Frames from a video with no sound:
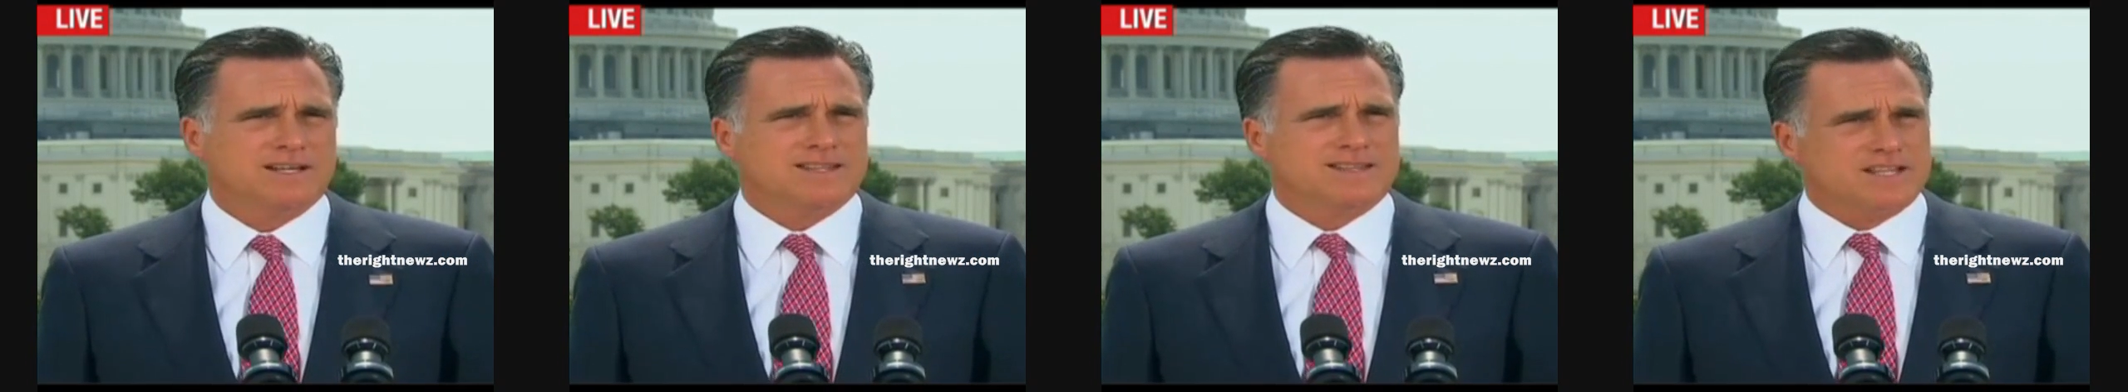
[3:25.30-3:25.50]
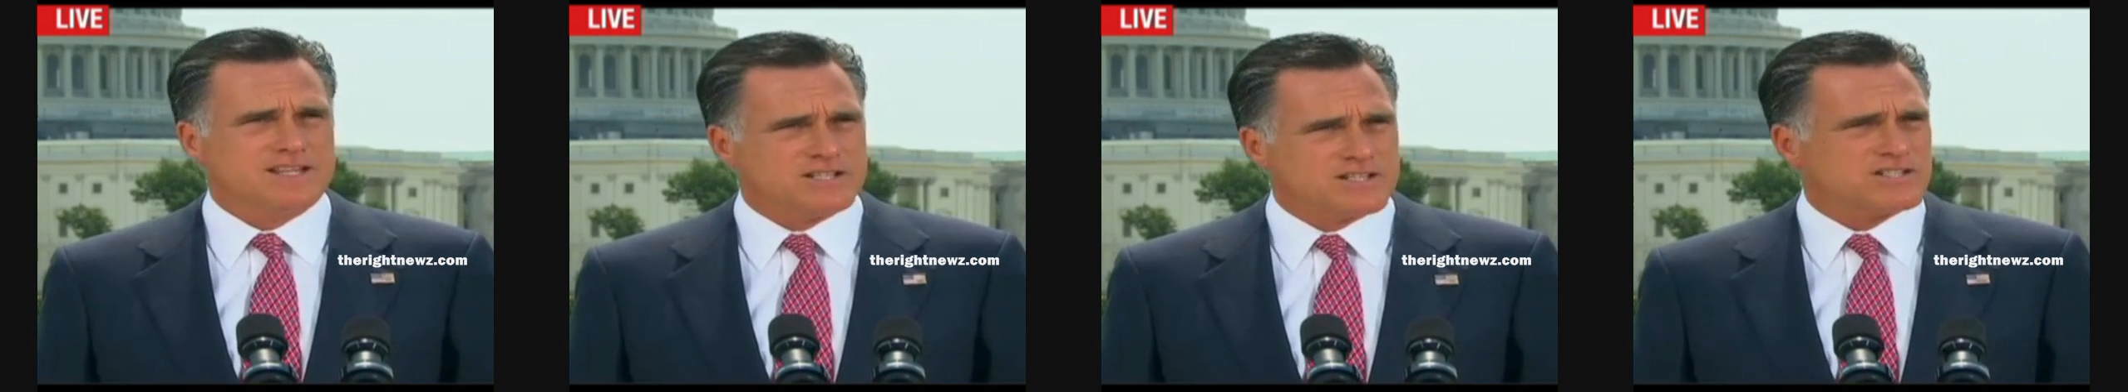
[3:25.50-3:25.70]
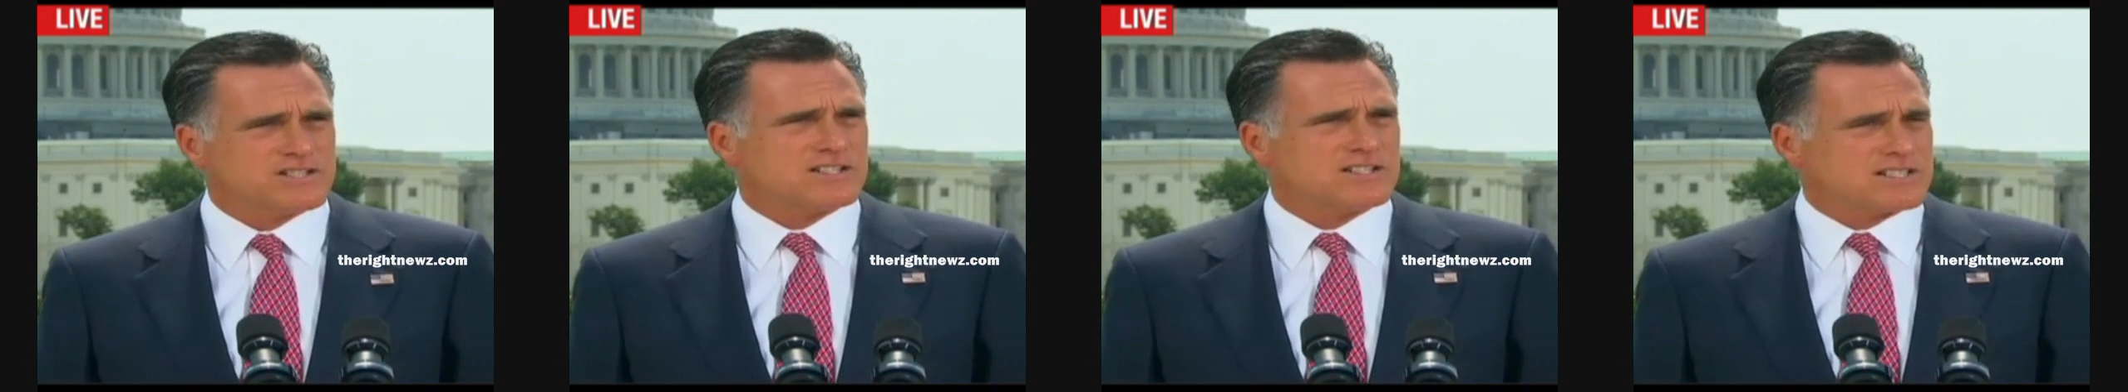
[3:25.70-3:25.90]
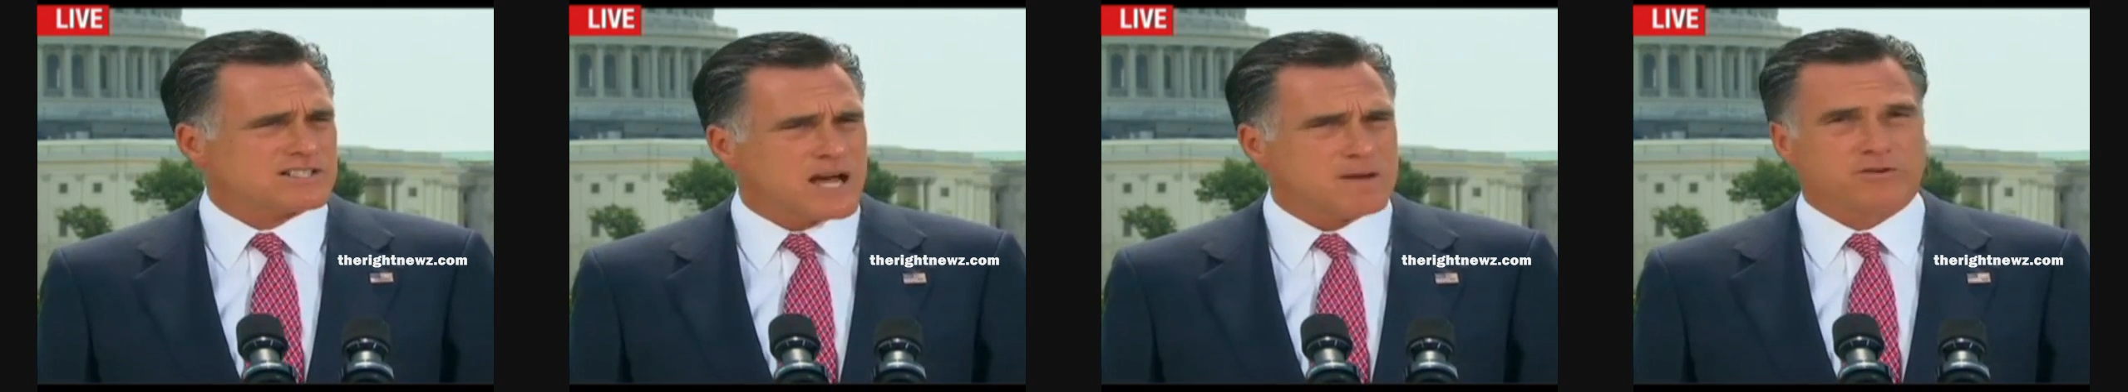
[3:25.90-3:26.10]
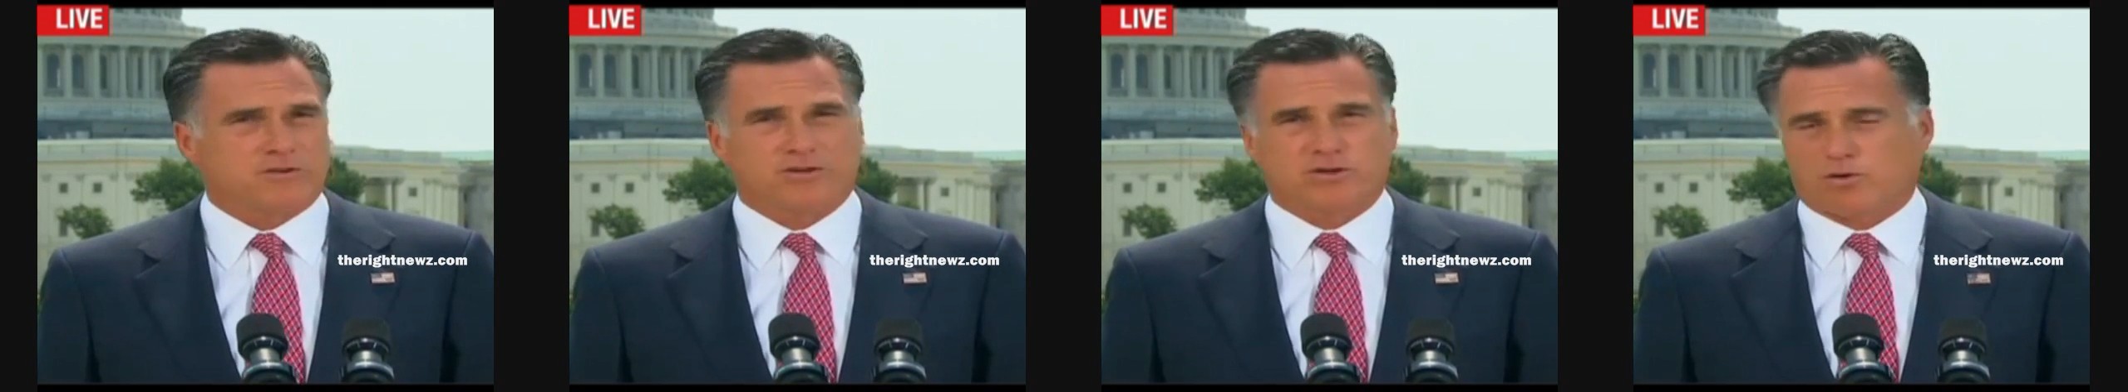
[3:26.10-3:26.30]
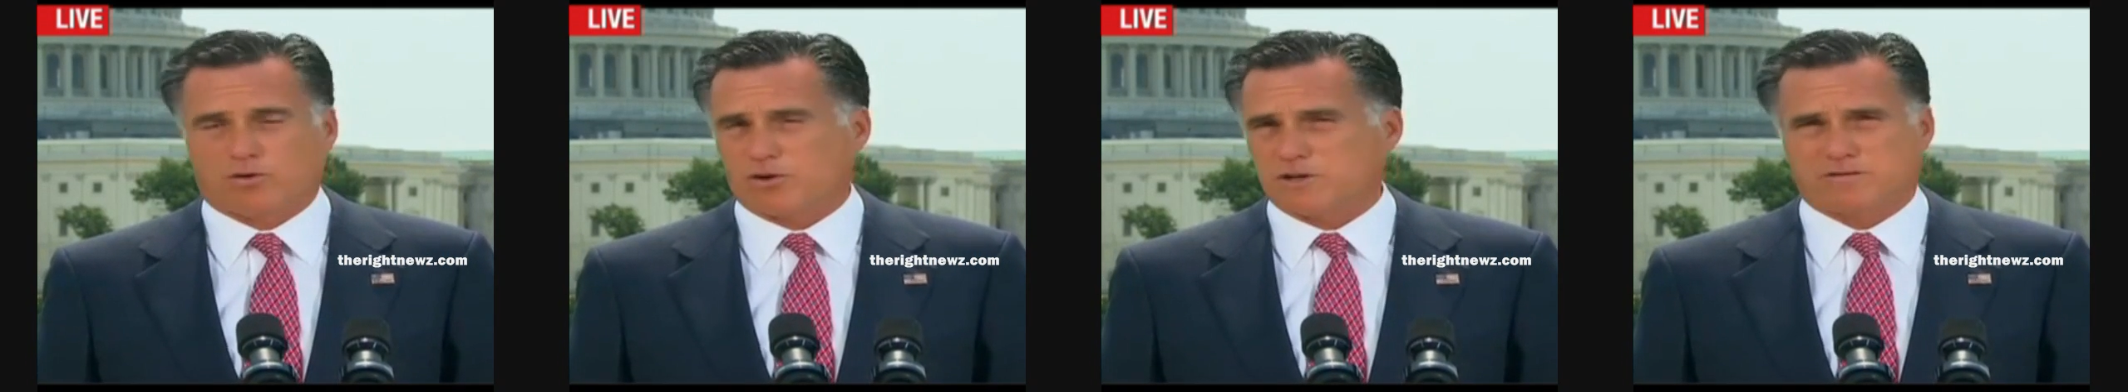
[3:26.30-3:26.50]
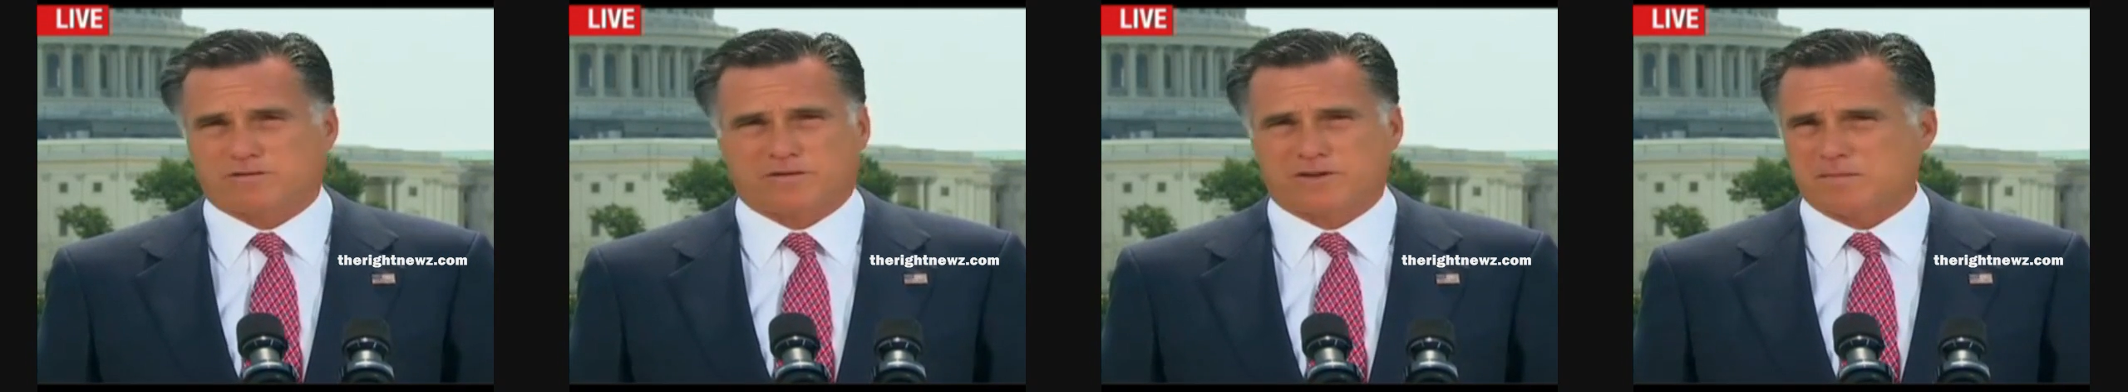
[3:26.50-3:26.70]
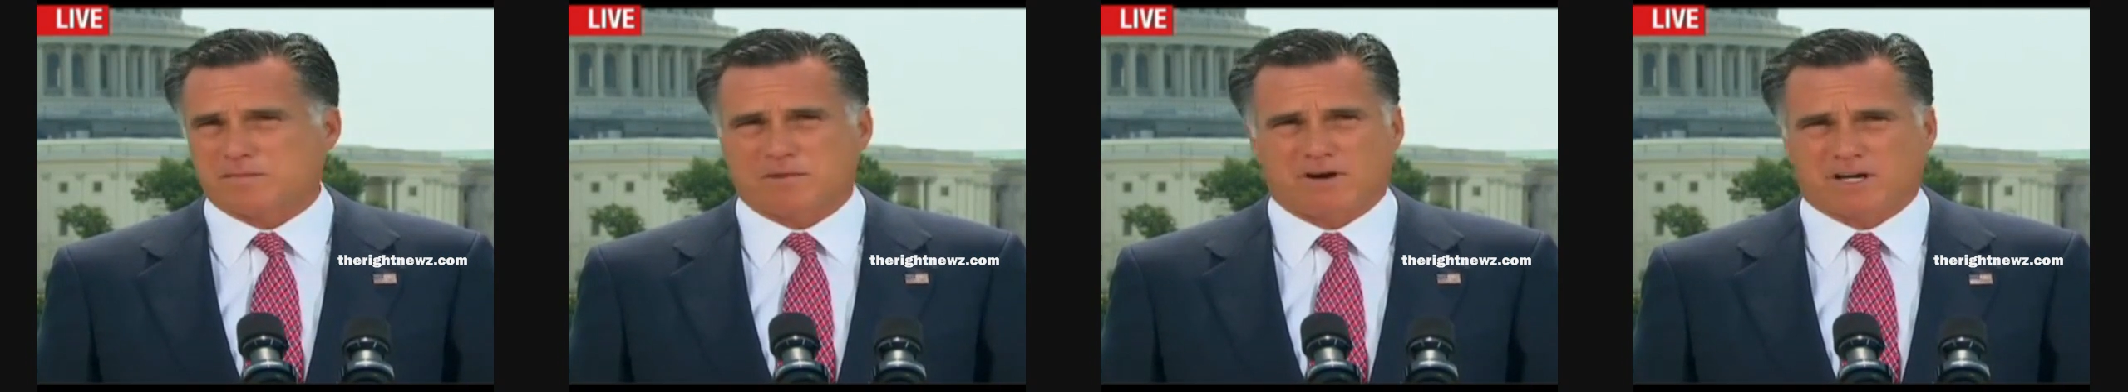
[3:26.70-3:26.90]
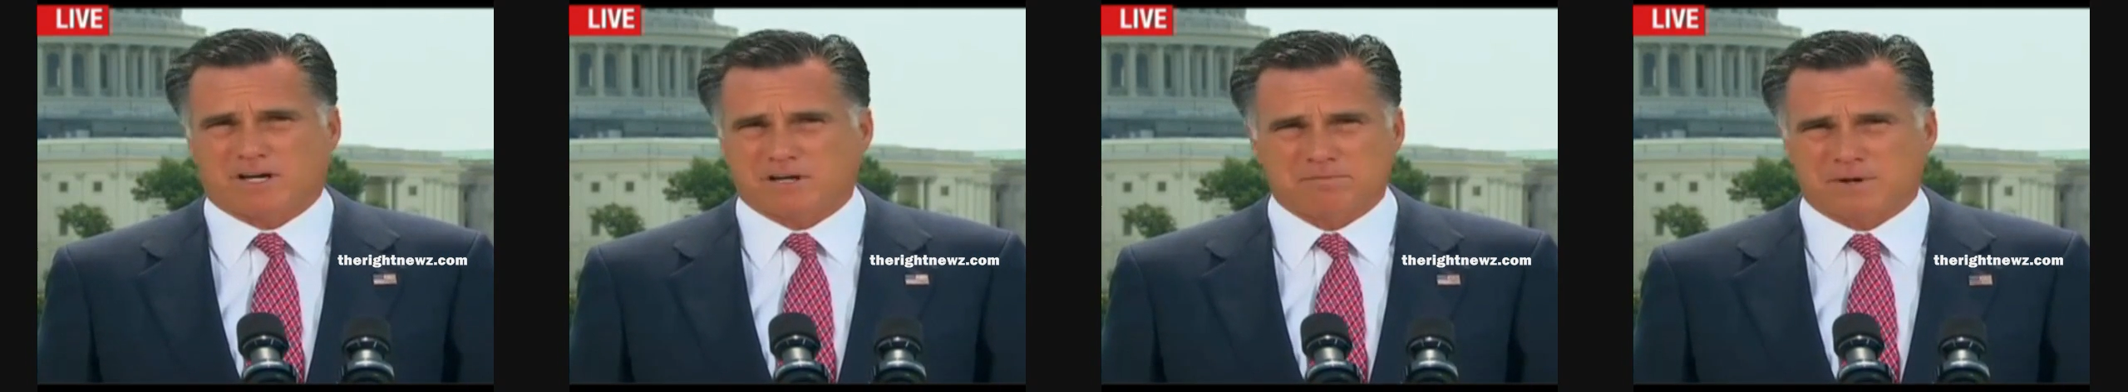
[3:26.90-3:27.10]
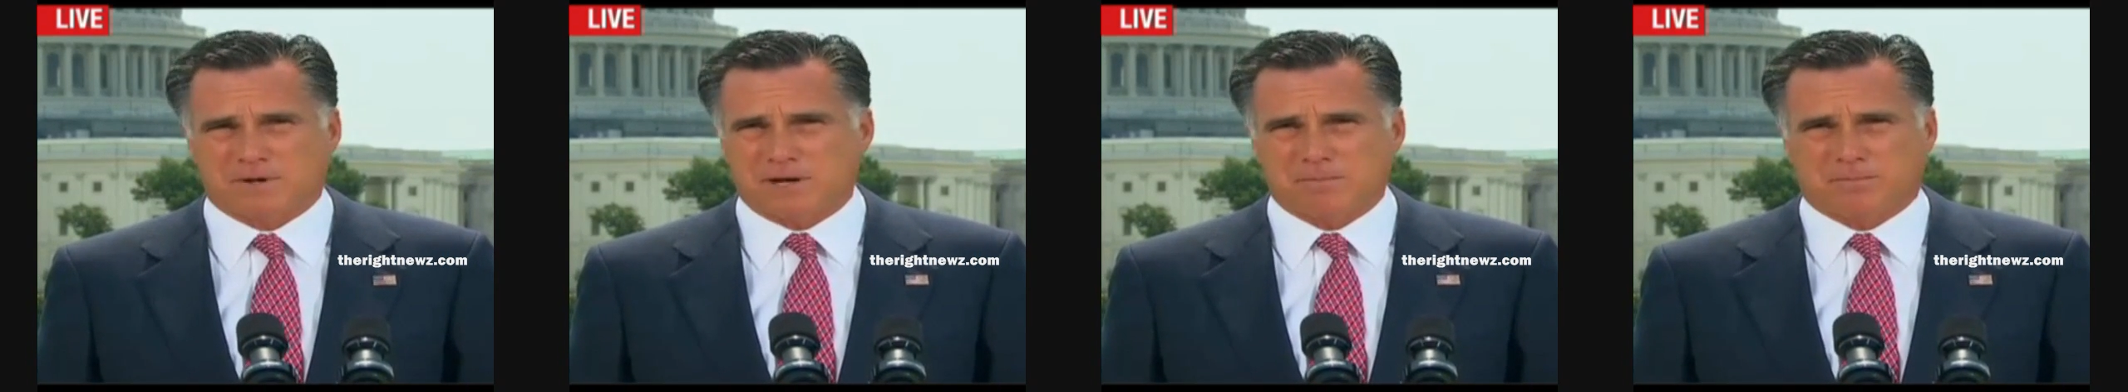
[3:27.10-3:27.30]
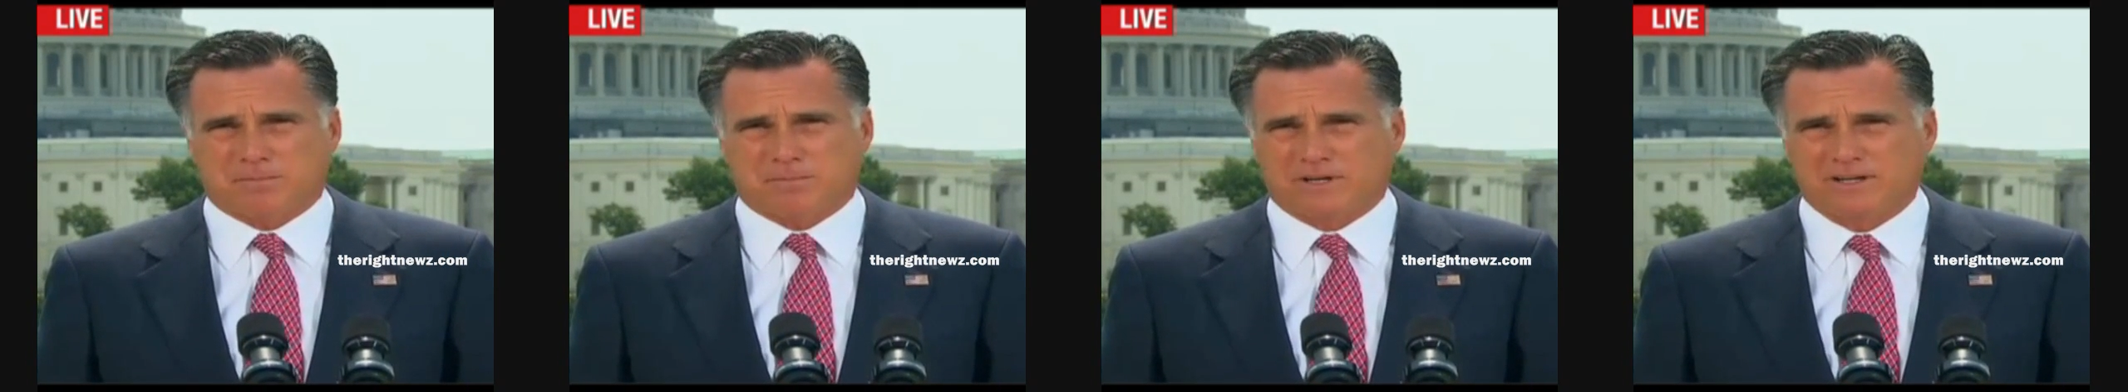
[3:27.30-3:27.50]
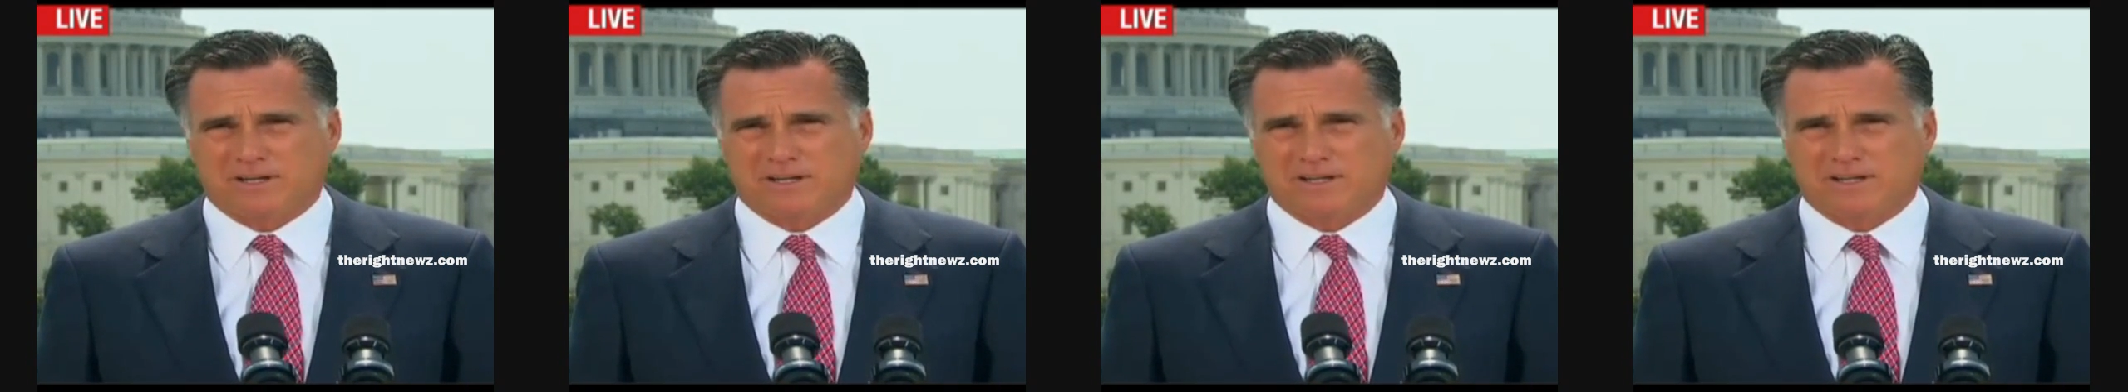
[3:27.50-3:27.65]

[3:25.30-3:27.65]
This is a time of choice for the American people.